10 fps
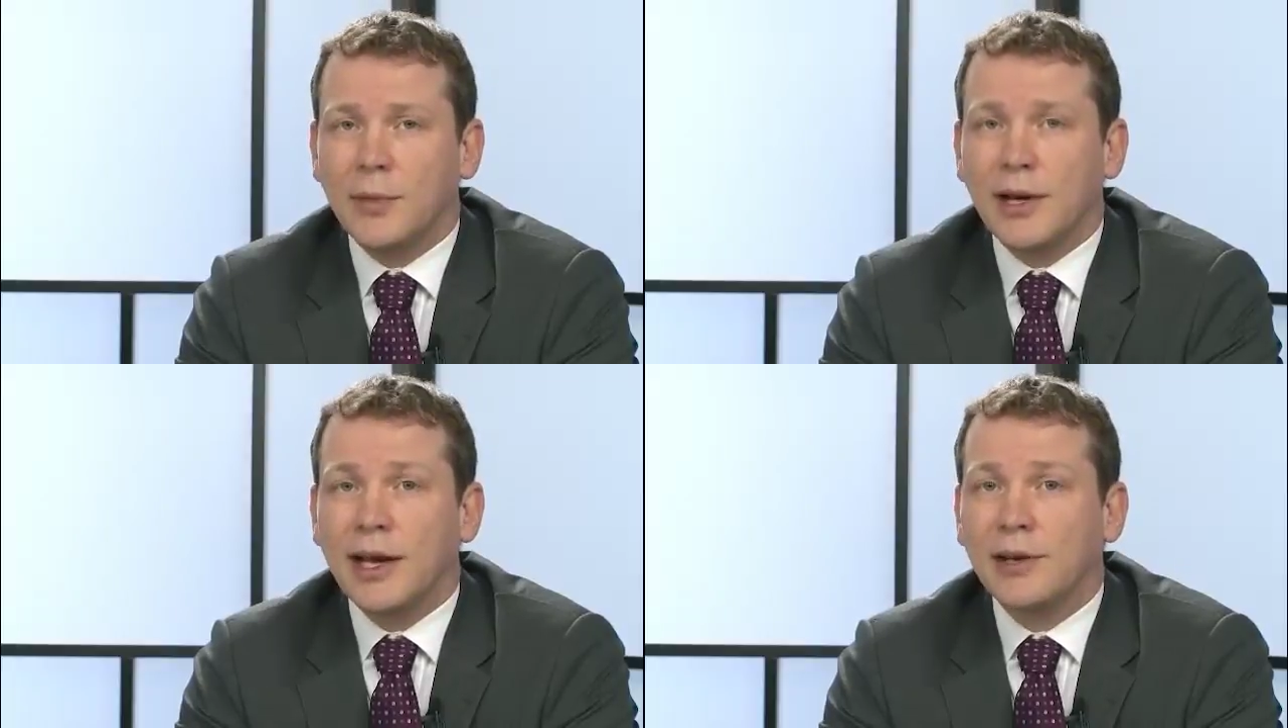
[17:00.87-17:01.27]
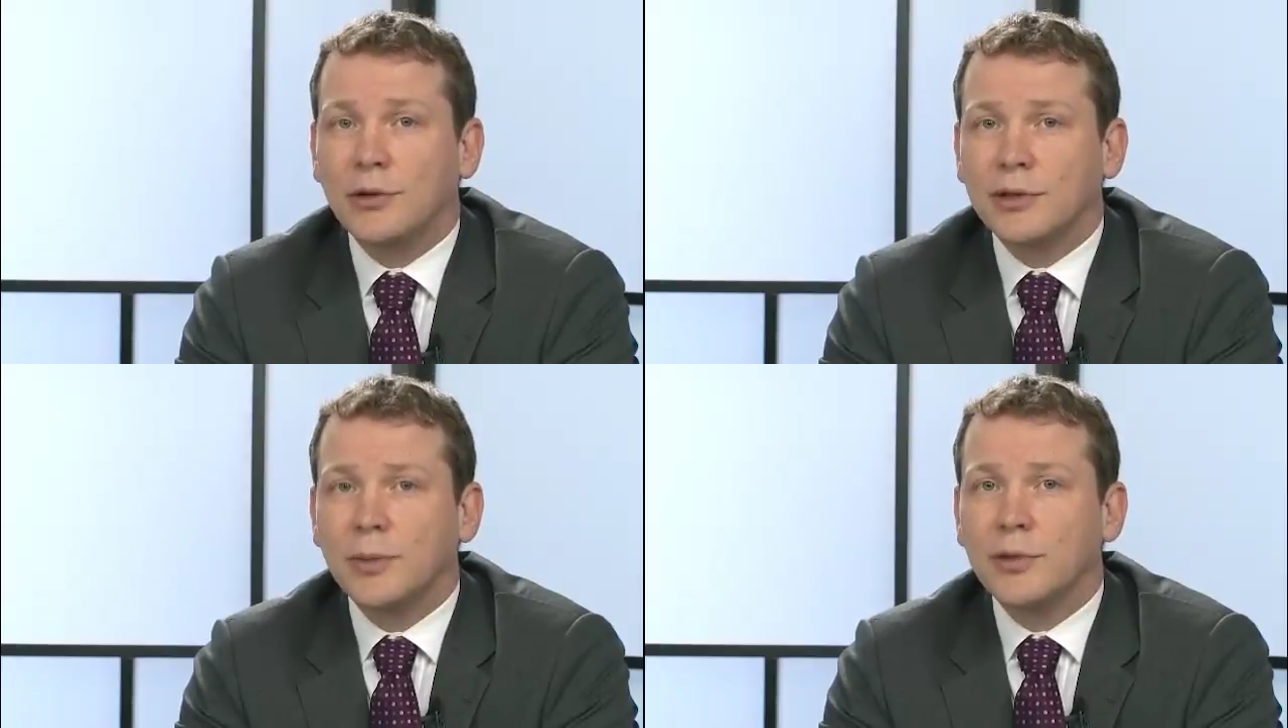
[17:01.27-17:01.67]
but I can
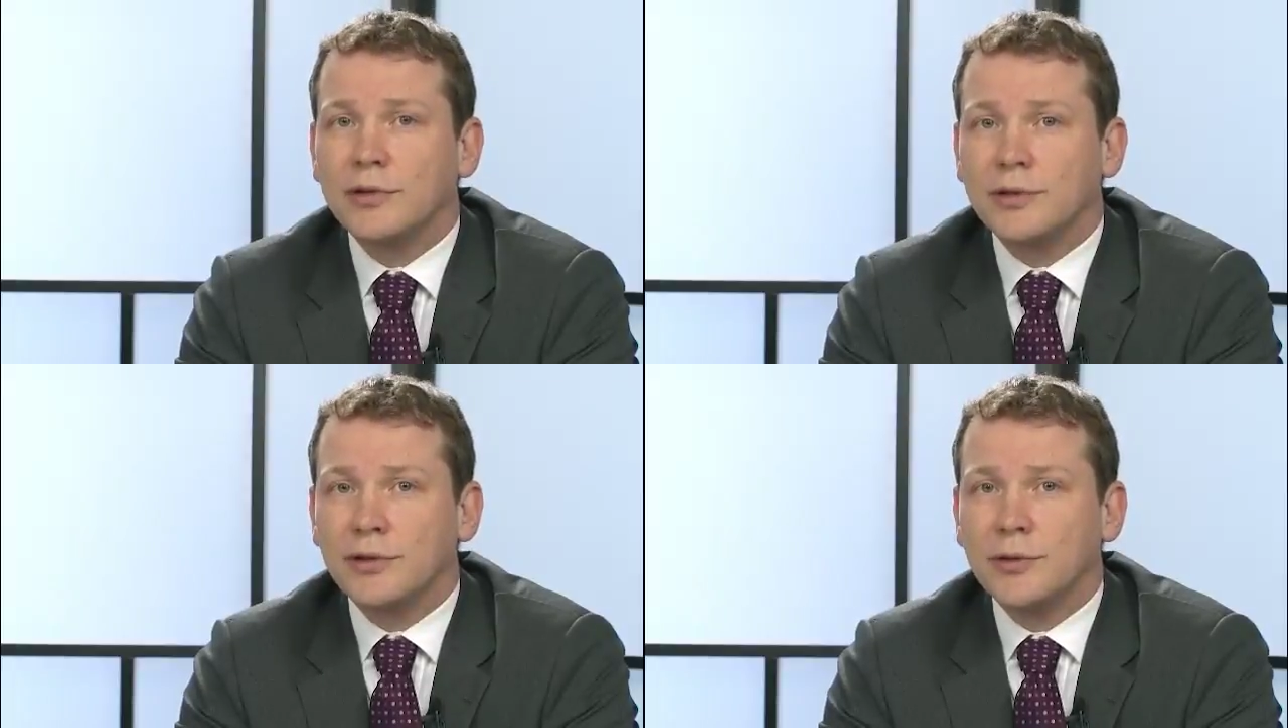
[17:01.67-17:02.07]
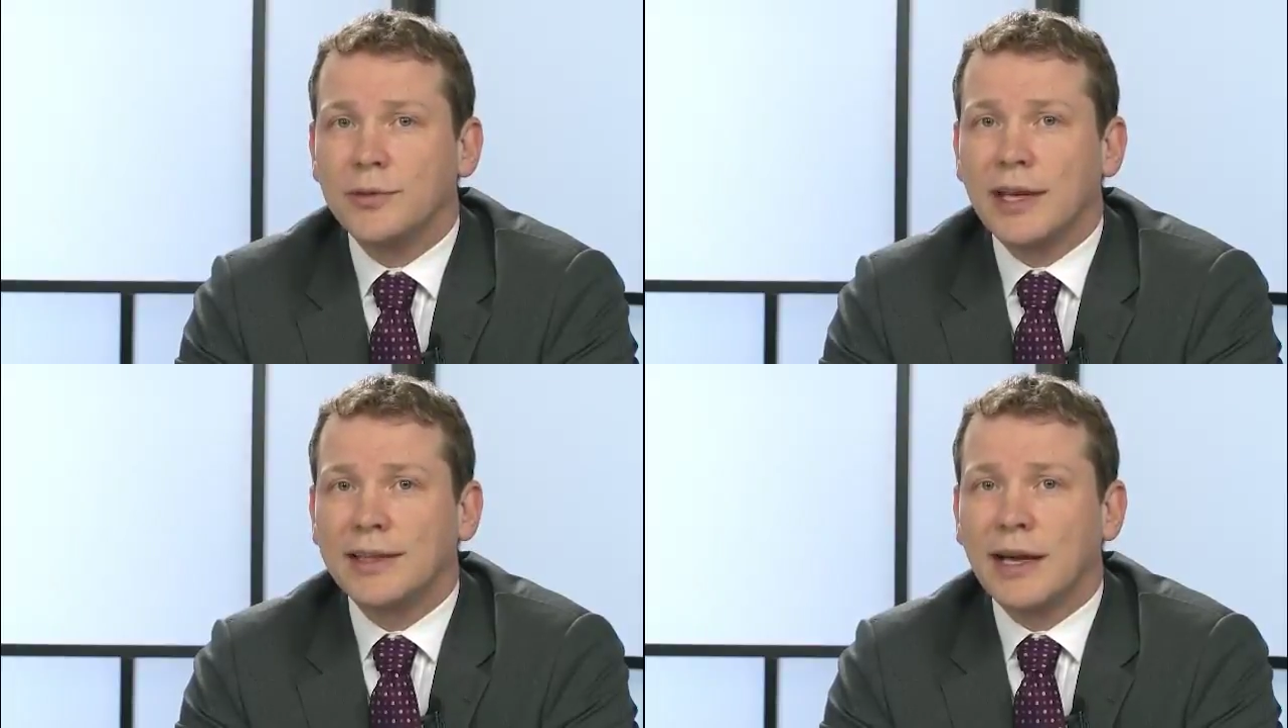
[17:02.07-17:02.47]
only
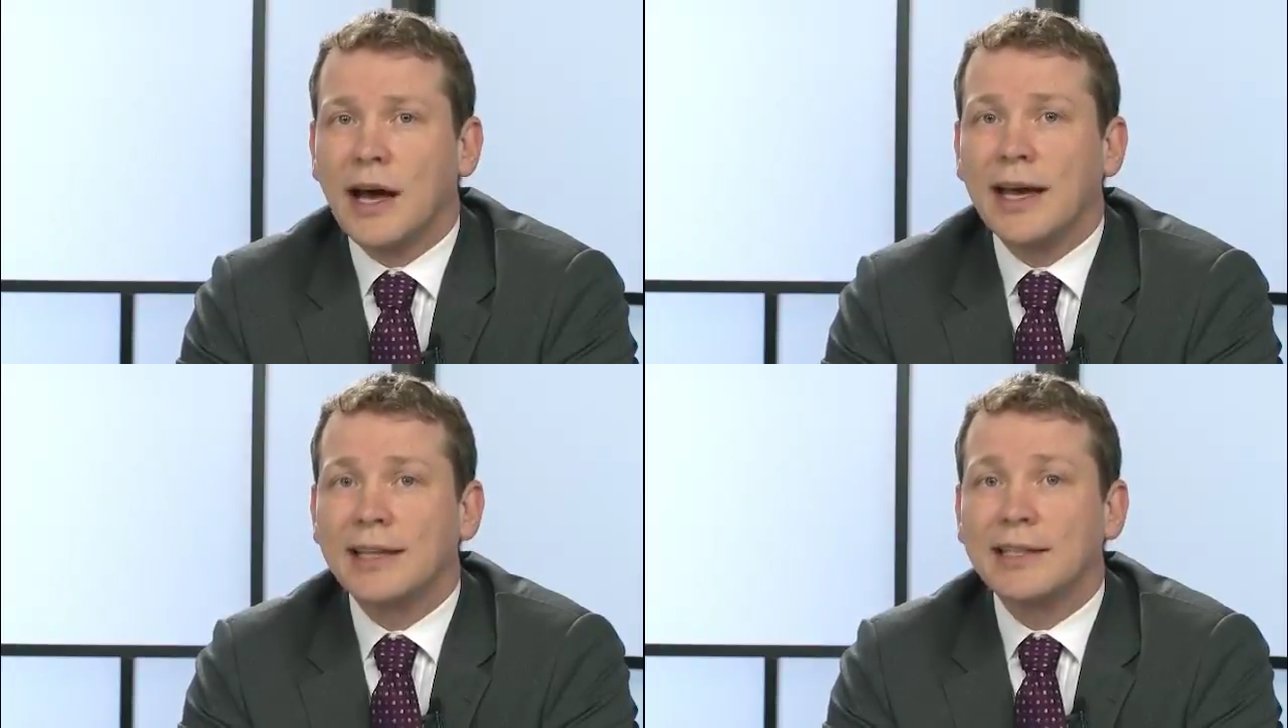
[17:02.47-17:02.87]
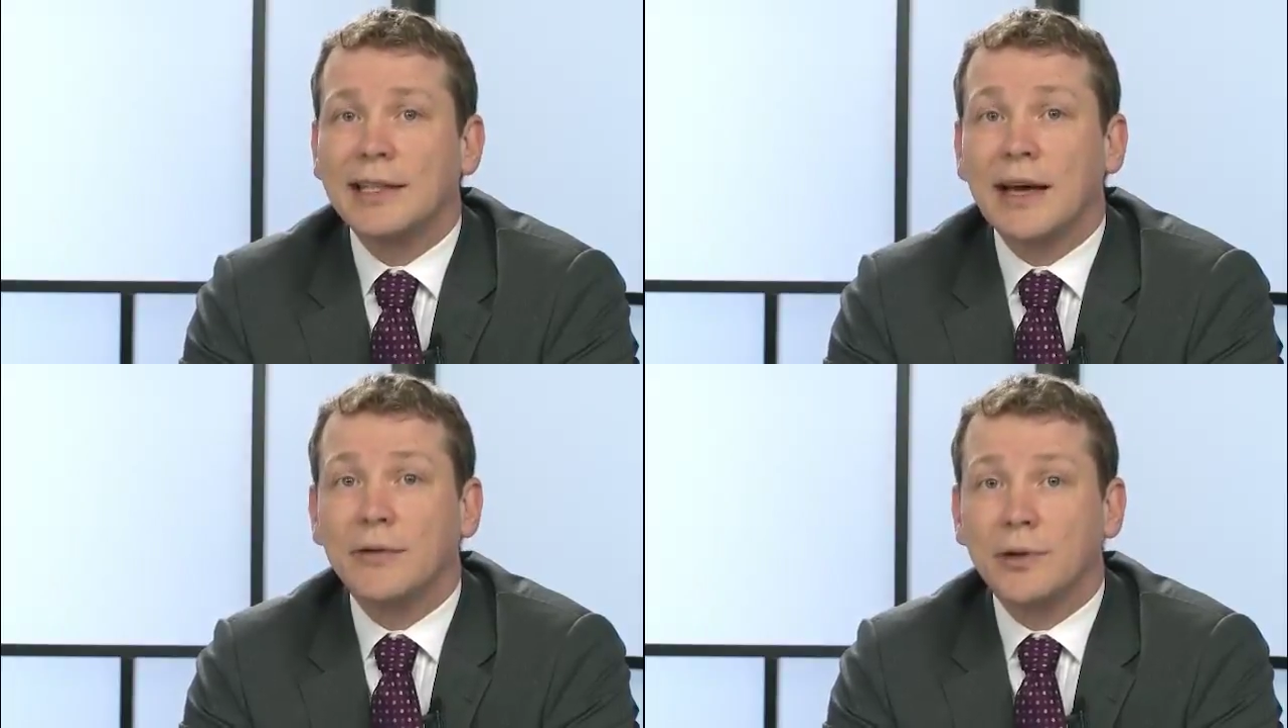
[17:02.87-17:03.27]
presume that the highest
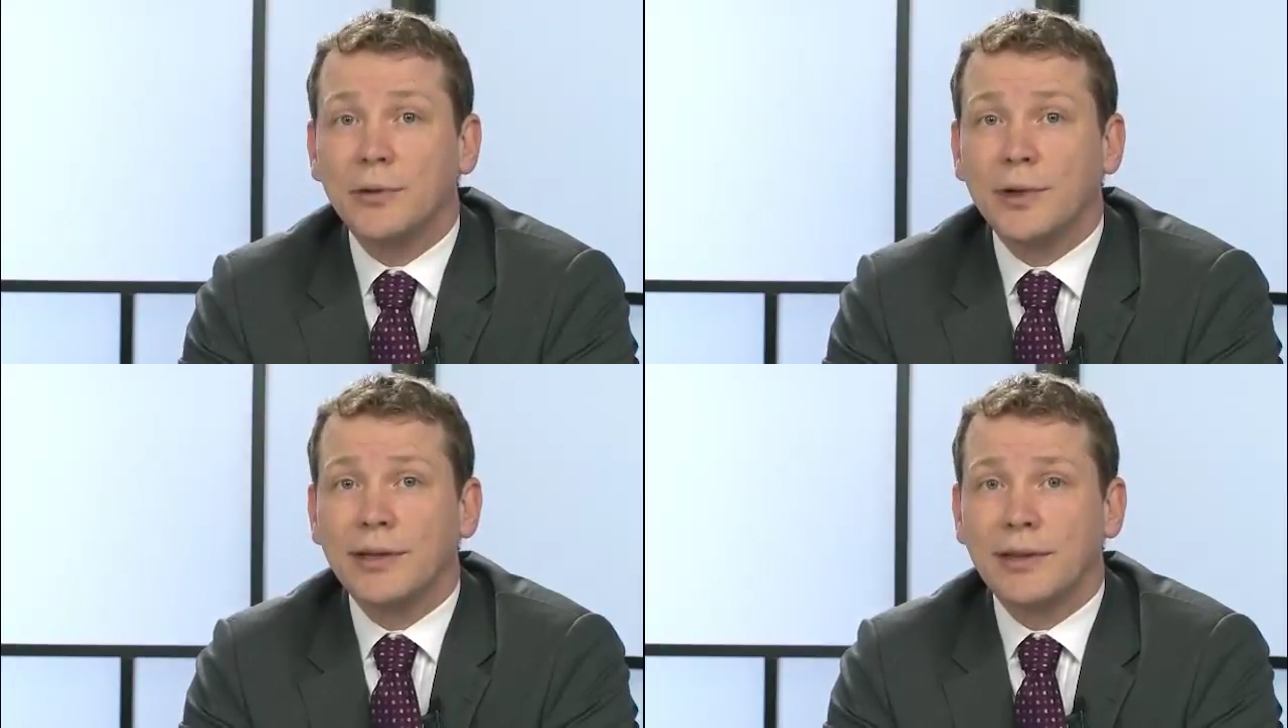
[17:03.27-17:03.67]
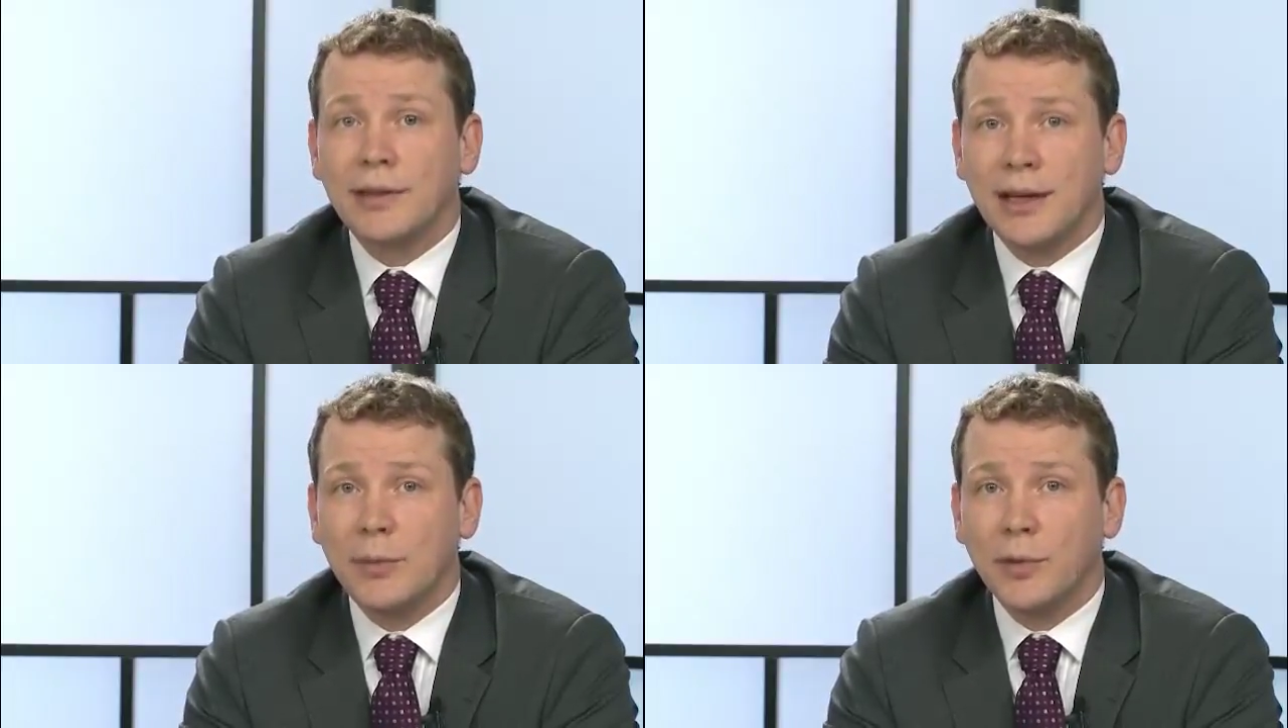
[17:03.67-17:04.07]
level with
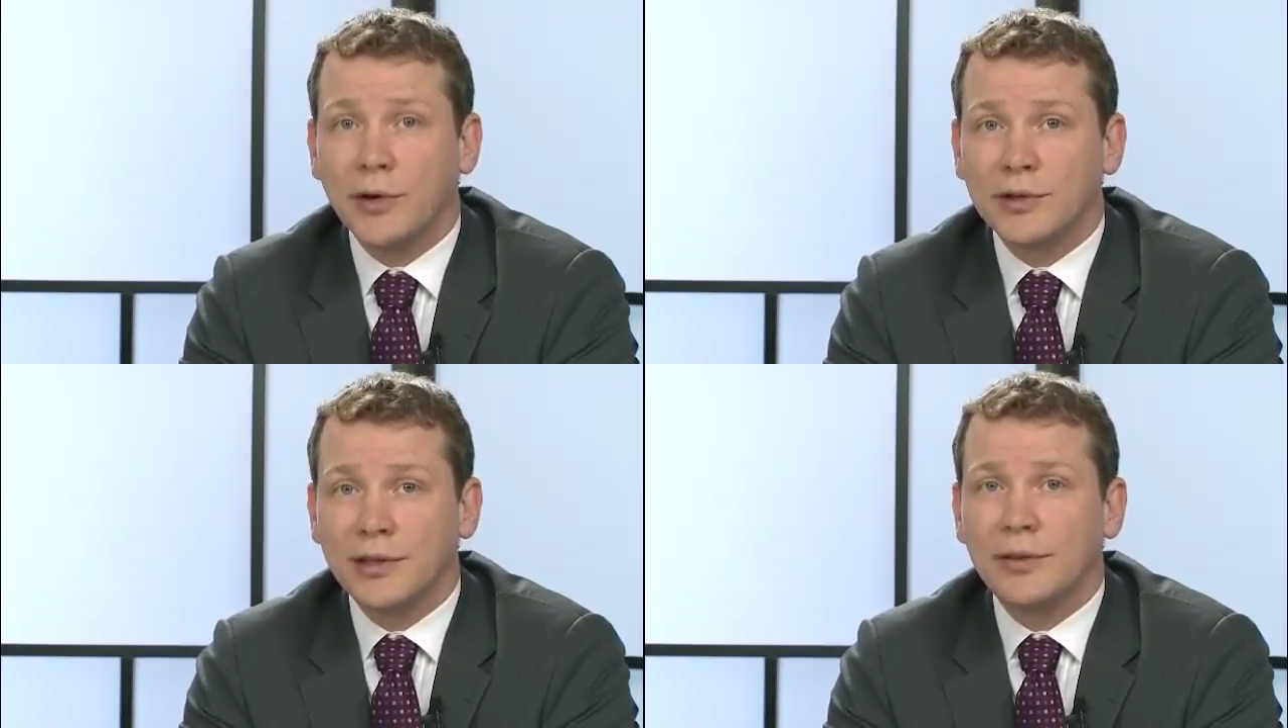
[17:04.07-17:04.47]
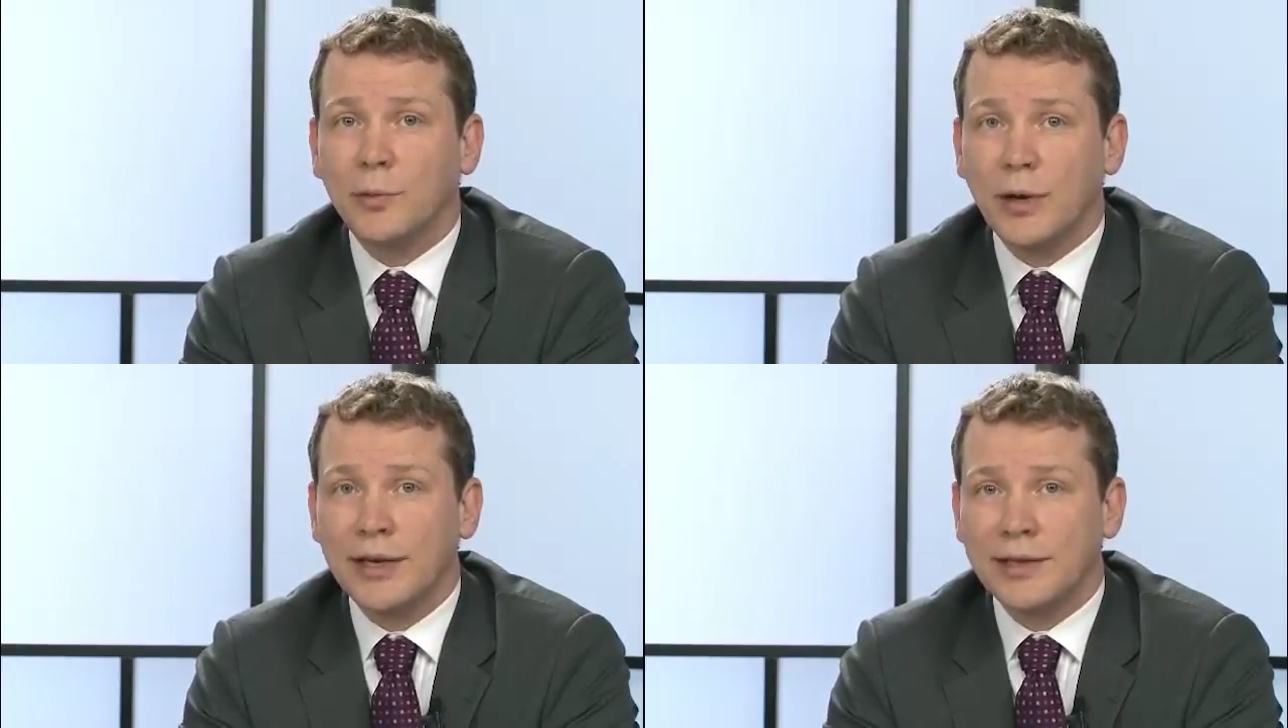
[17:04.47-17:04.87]
in-person